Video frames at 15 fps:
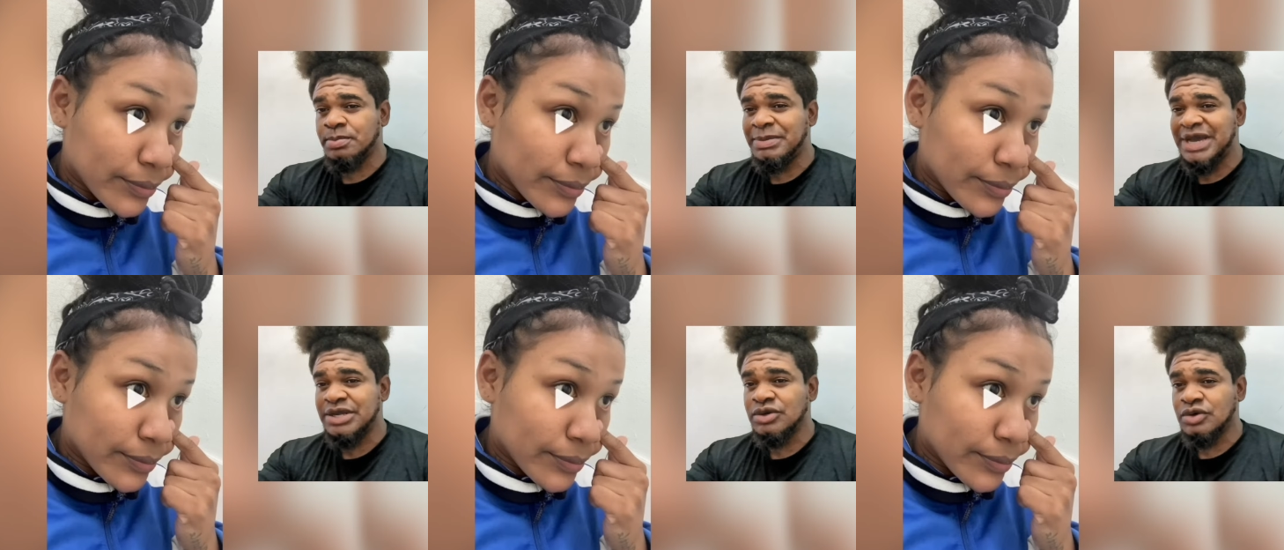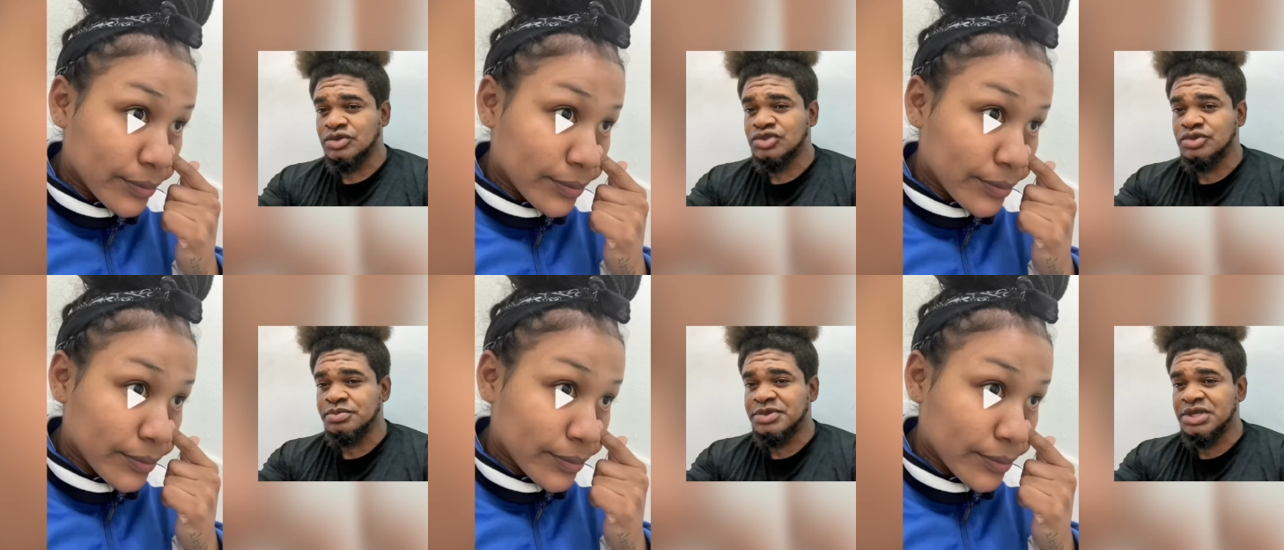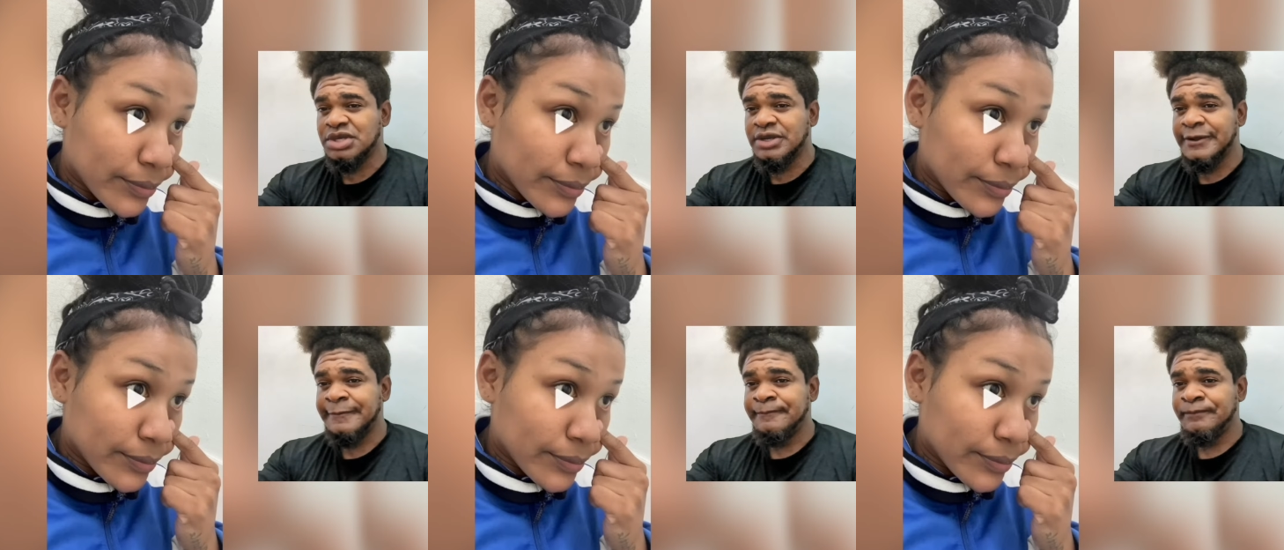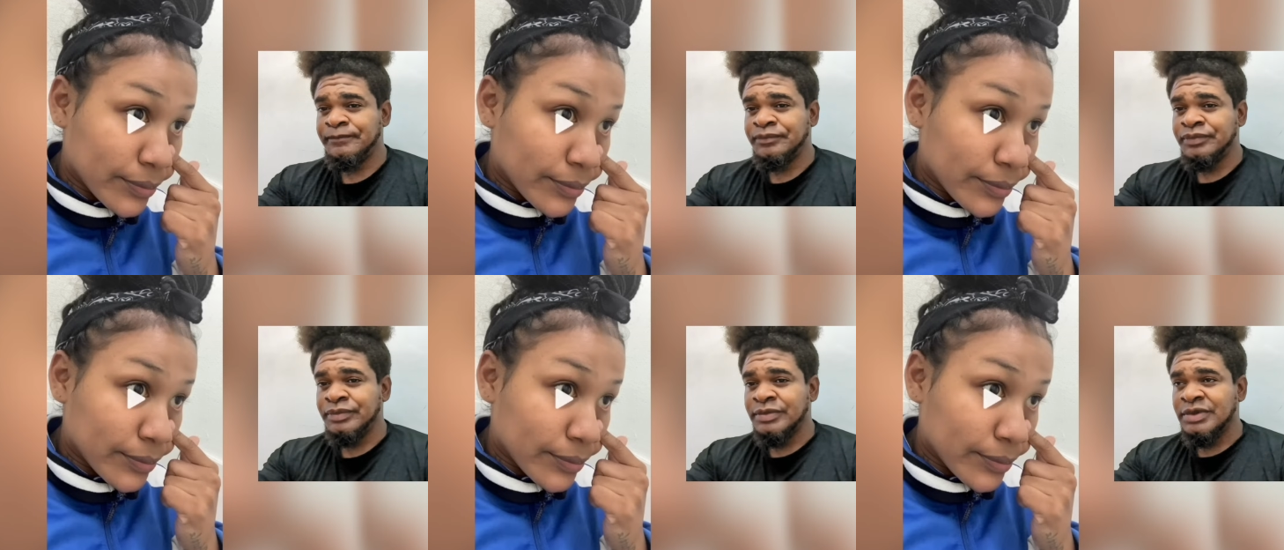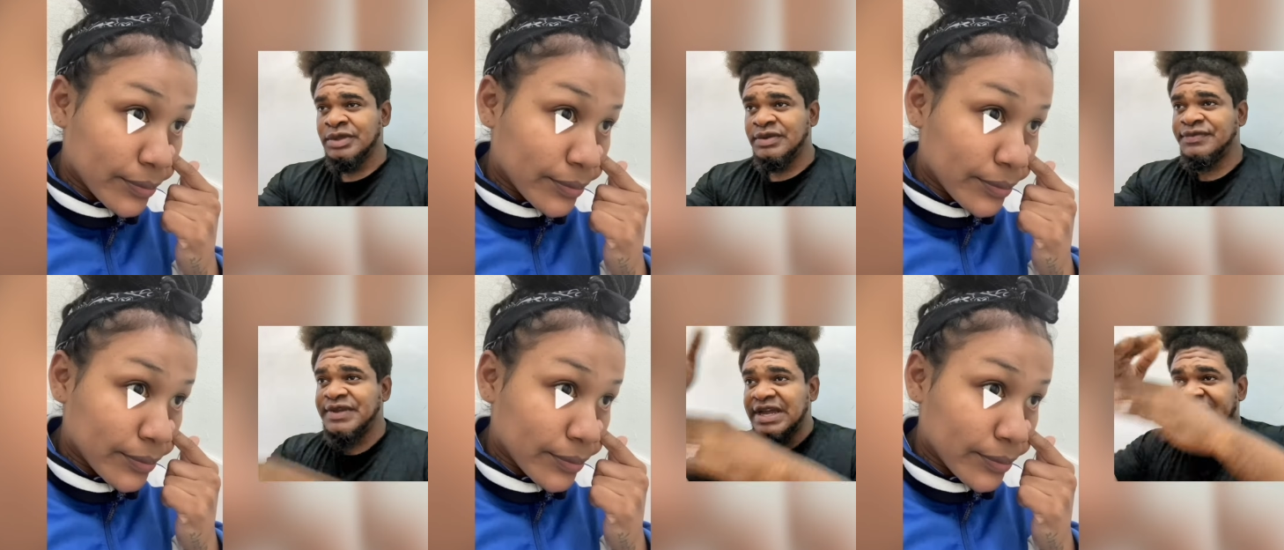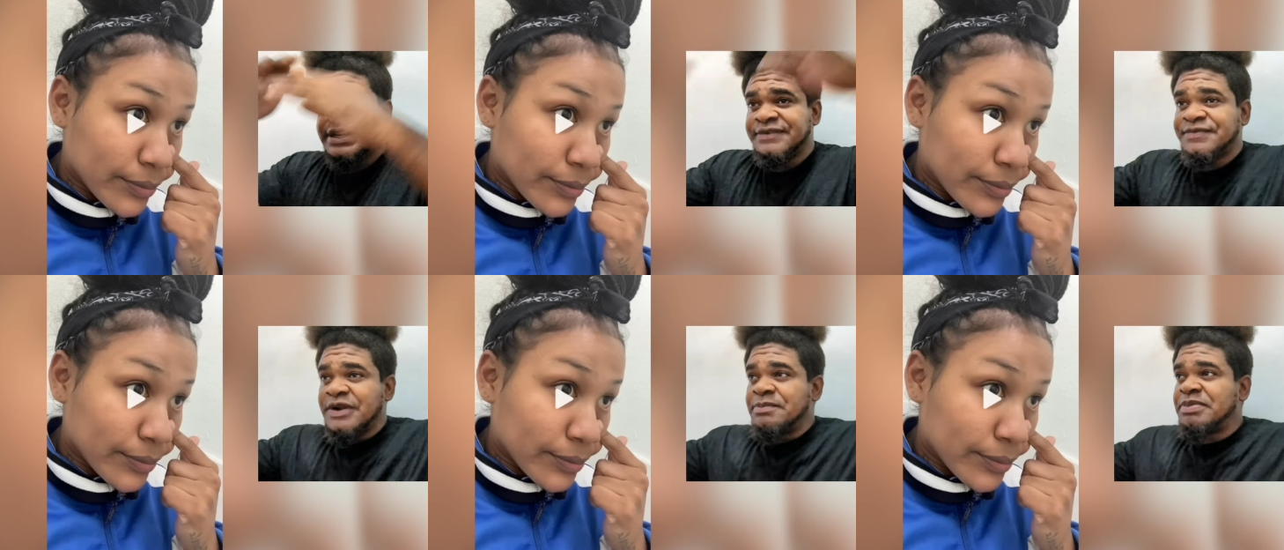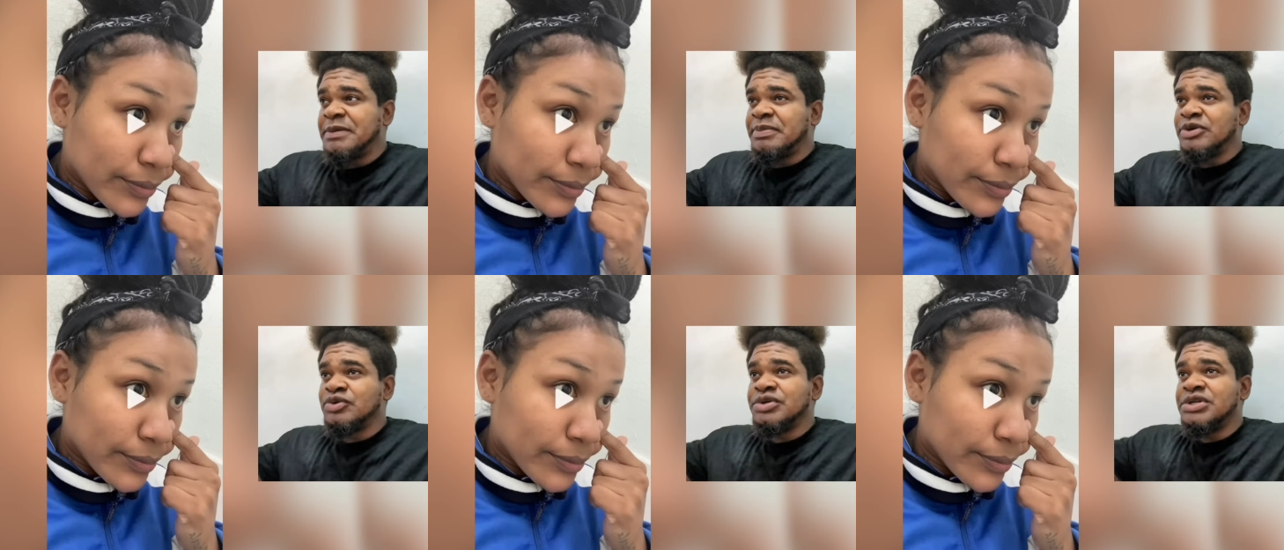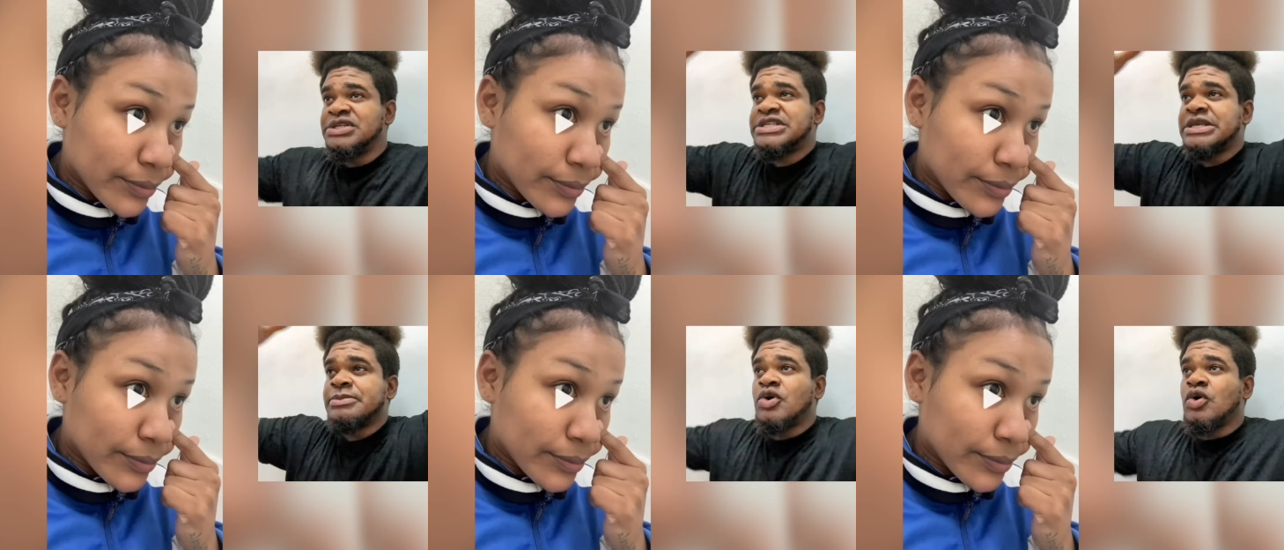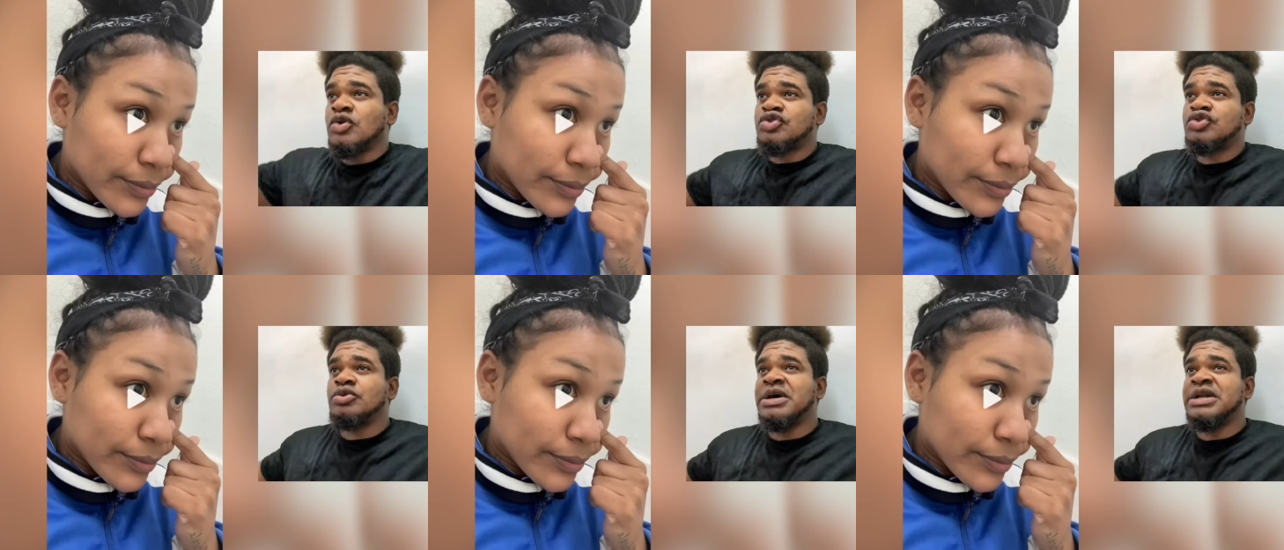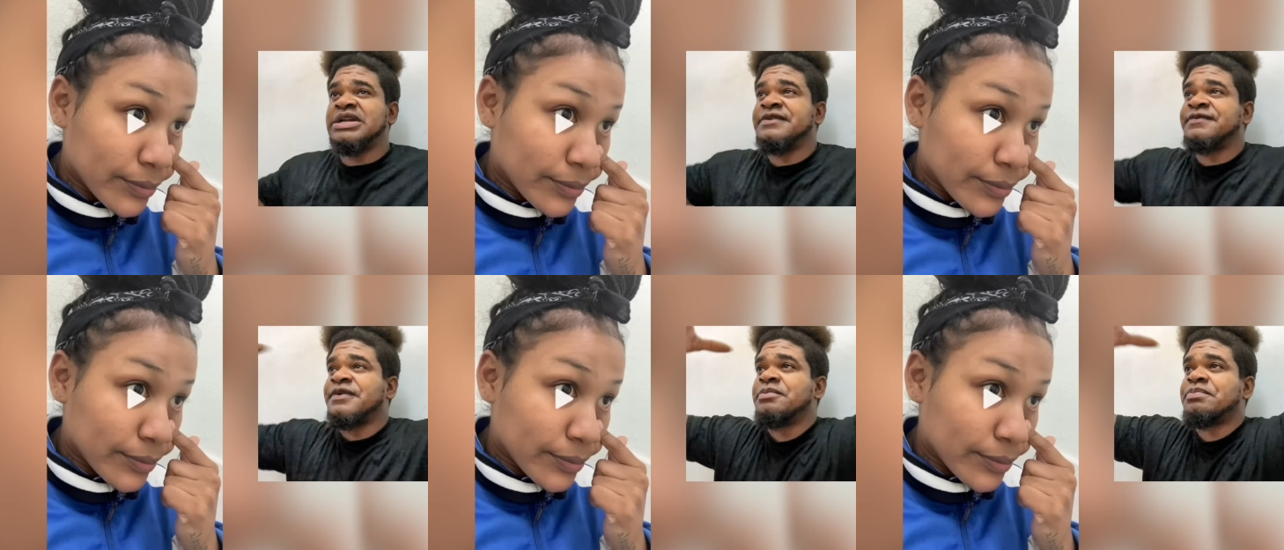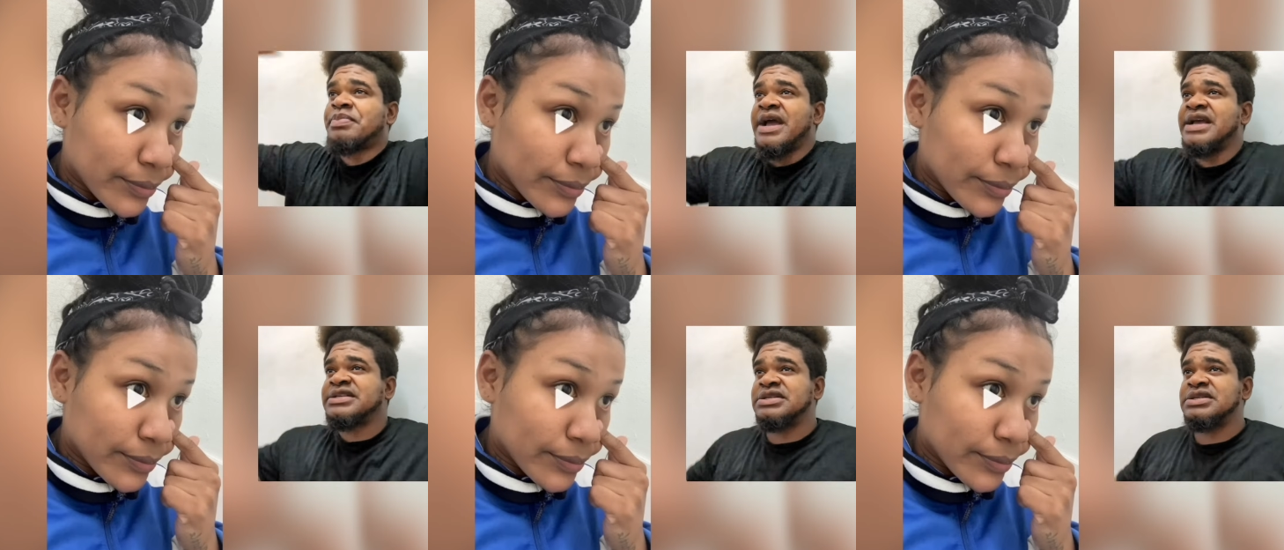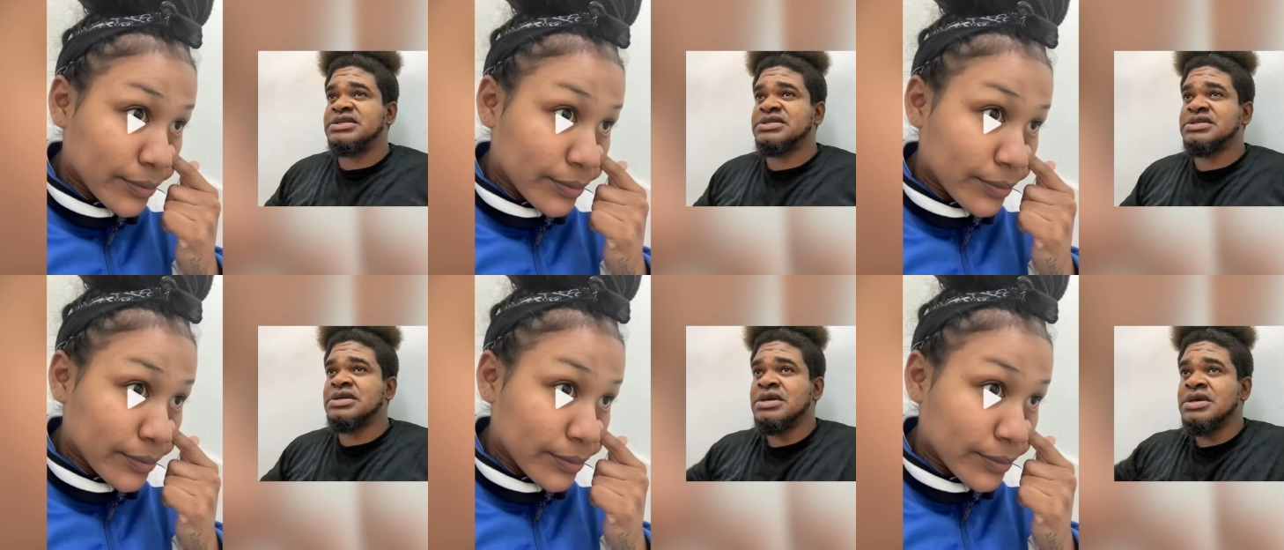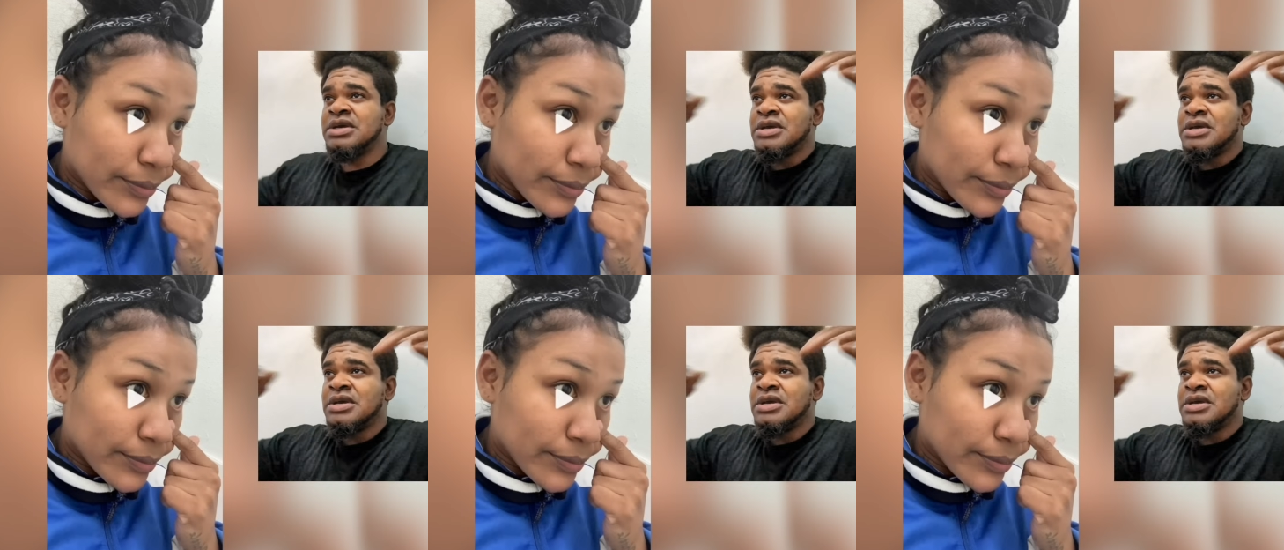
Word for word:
Speaker 1: buying costume thing, if you had different people doing the same costume at different prices,